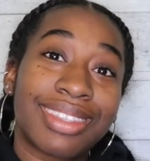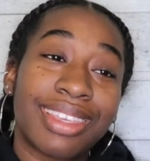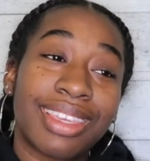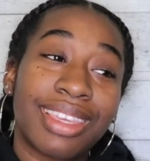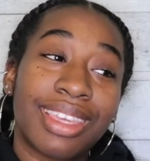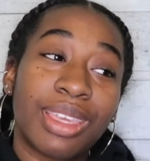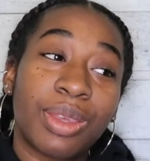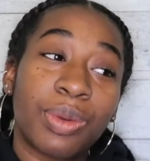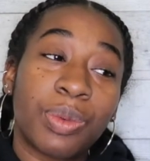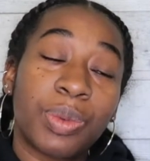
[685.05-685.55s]

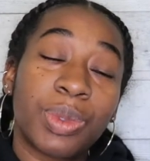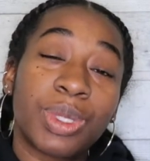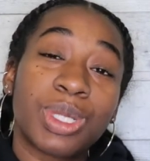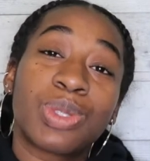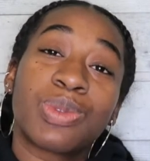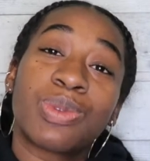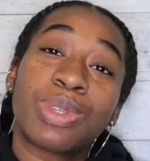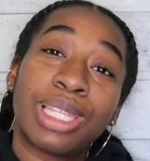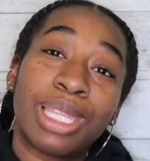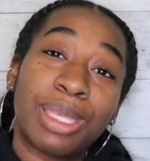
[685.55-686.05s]
it
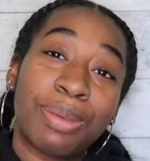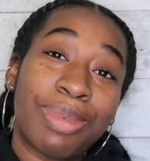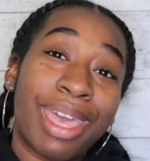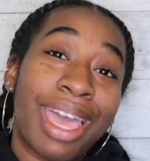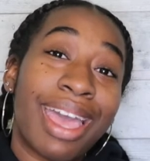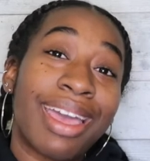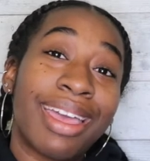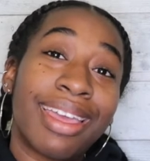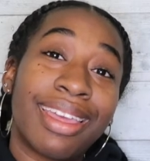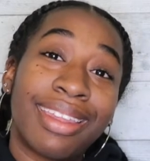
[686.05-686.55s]
was really
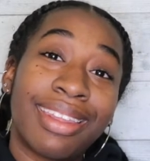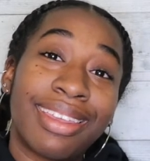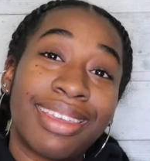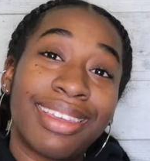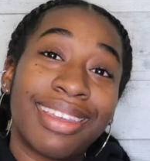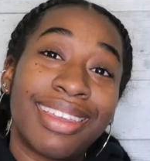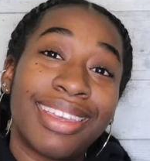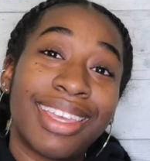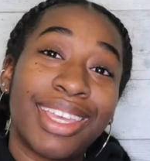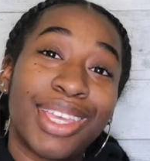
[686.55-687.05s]
bad
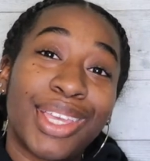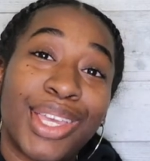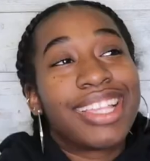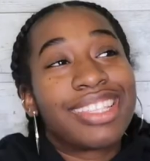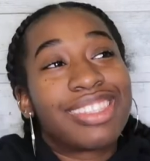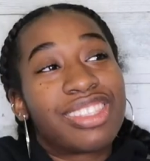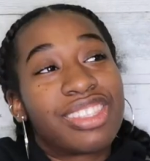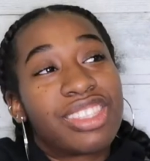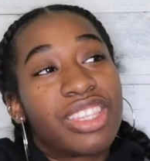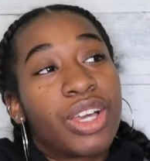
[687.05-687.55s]

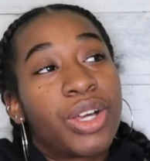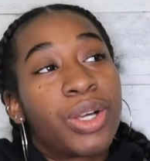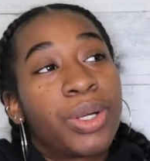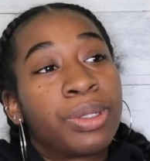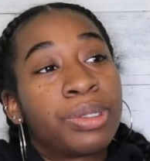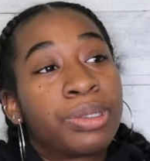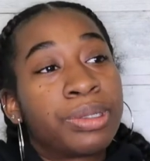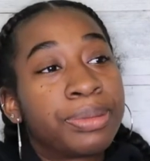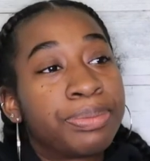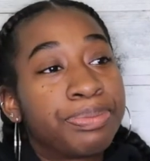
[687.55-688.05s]

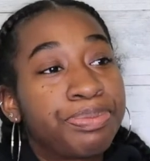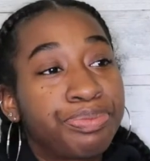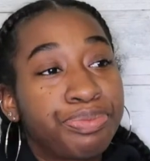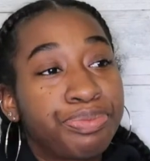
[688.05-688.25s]
so